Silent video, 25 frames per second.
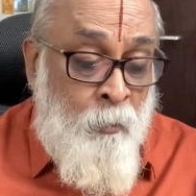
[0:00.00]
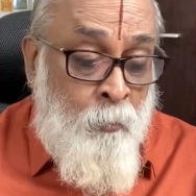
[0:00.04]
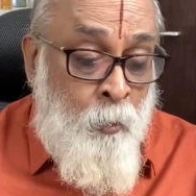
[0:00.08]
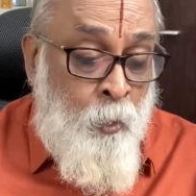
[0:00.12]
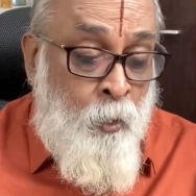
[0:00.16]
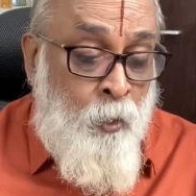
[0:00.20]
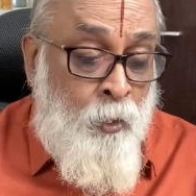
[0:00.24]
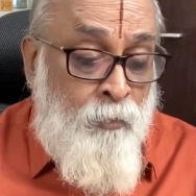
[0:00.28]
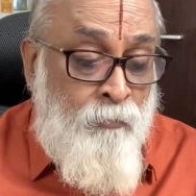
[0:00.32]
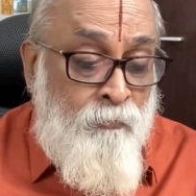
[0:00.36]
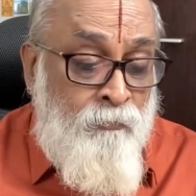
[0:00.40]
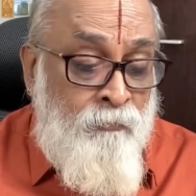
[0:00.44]
The
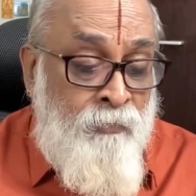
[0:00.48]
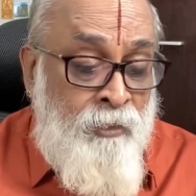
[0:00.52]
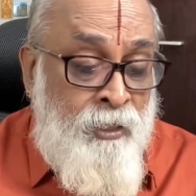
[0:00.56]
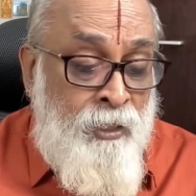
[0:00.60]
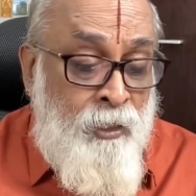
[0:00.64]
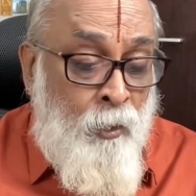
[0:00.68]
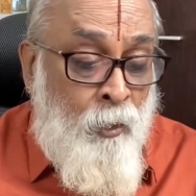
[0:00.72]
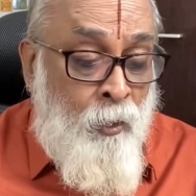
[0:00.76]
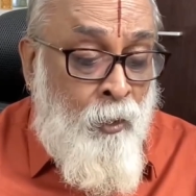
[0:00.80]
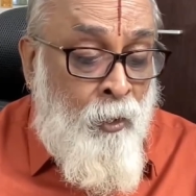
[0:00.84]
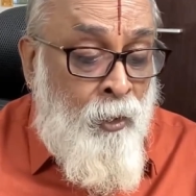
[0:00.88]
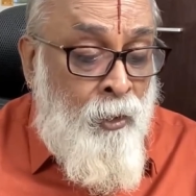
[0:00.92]
more
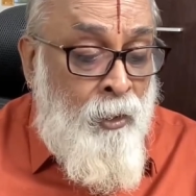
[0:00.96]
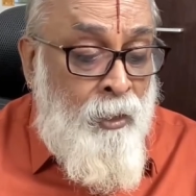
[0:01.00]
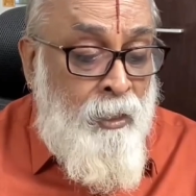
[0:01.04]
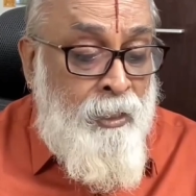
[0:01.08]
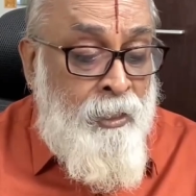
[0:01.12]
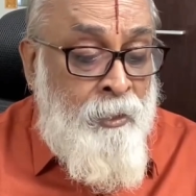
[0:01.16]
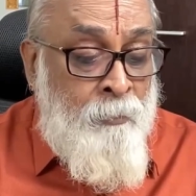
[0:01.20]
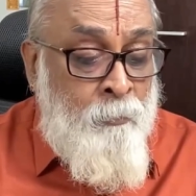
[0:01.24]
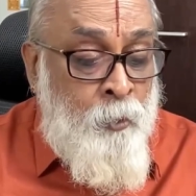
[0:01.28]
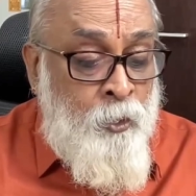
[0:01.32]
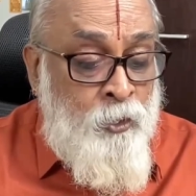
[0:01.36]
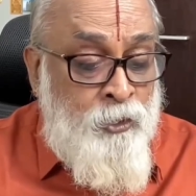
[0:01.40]
we
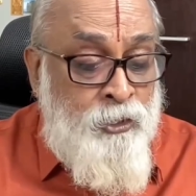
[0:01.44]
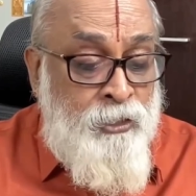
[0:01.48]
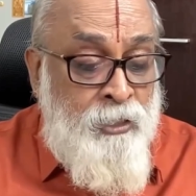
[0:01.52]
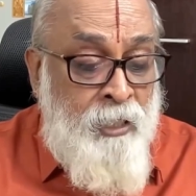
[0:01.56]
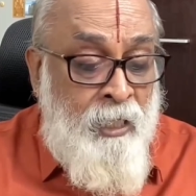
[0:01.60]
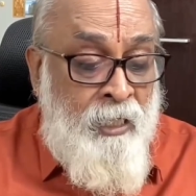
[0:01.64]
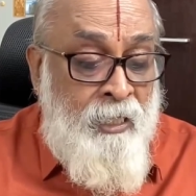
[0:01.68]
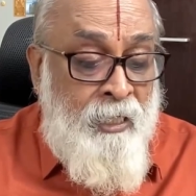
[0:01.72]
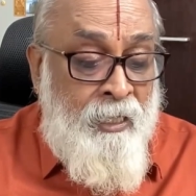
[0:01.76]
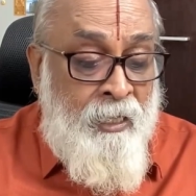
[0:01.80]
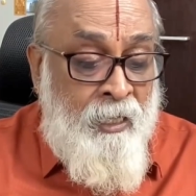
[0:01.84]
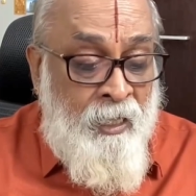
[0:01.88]
all
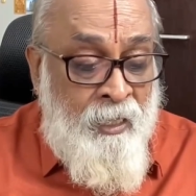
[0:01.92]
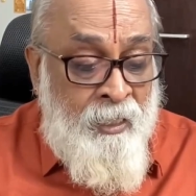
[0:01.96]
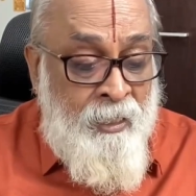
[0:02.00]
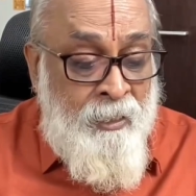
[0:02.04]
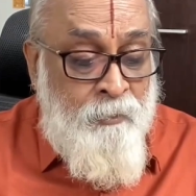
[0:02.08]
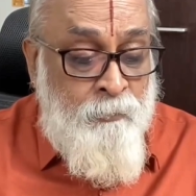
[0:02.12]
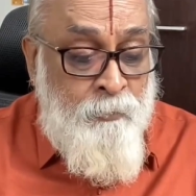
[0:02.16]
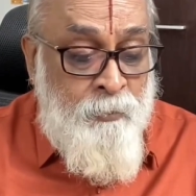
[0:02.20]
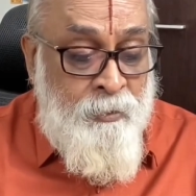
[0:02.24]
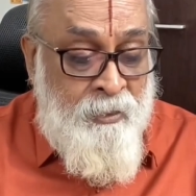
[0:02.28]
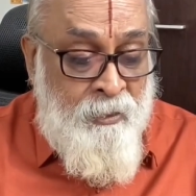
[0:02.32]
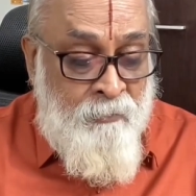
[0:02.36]
emotionally
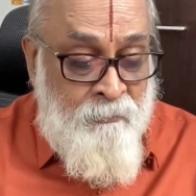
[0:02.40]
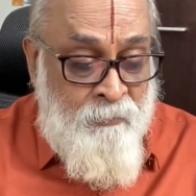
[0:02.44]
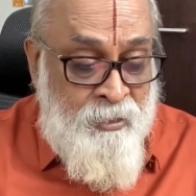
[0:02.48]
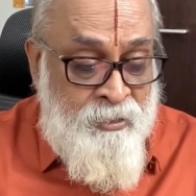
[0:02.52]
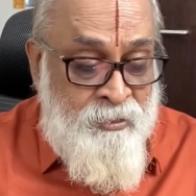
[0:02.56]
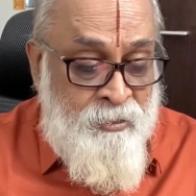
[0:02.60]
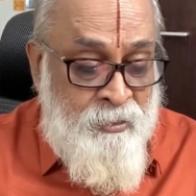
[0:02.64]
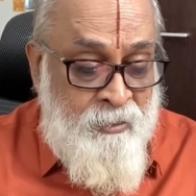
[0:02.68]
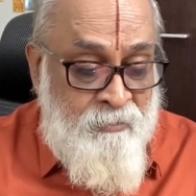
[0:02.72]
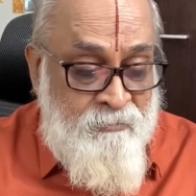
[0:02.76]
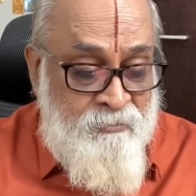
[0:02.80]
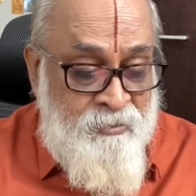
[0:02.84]
connect with
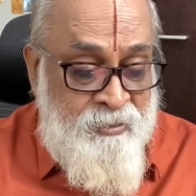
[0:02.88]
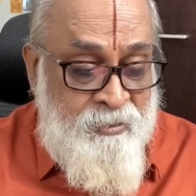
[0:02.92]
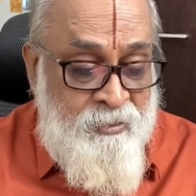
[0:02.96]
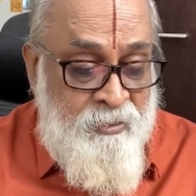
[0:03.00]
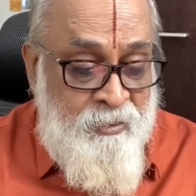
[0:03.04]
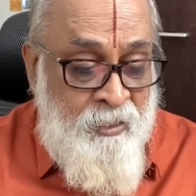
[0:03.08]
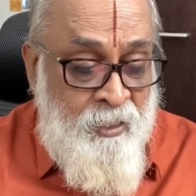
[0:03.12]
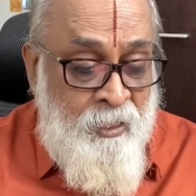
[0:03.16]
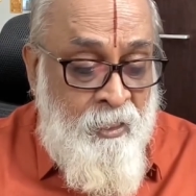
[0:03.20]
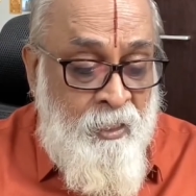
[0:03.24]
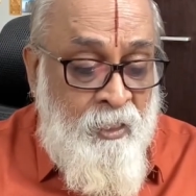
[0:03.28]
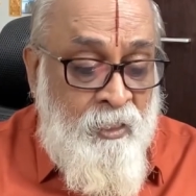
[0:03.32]

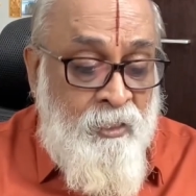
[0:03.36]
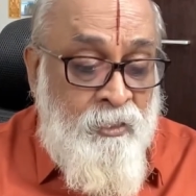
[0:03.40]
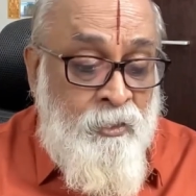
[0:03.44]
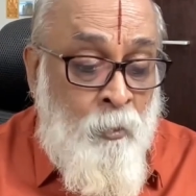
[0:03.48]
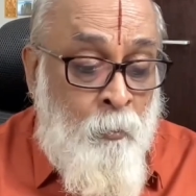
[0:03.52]
ourselves,